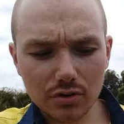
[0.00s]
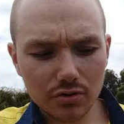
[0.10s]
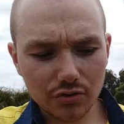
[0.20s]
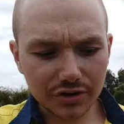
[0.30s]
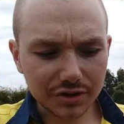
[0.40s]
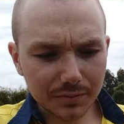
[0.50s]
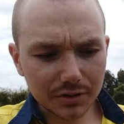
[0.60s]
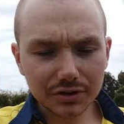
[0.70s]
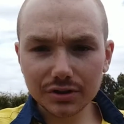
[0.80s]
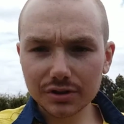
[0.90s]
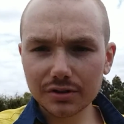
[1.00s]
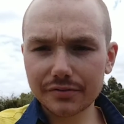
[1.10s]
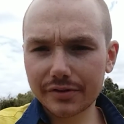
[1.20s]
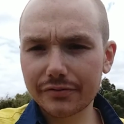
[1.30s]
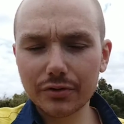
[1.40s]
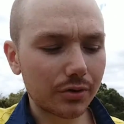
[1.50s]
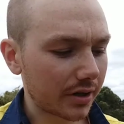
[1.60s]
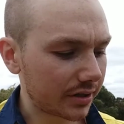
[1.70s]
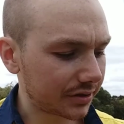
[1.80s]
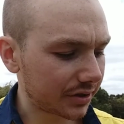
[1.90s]
Christmas for 4
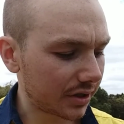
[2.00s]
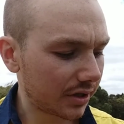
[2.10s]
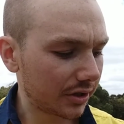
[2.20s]
days.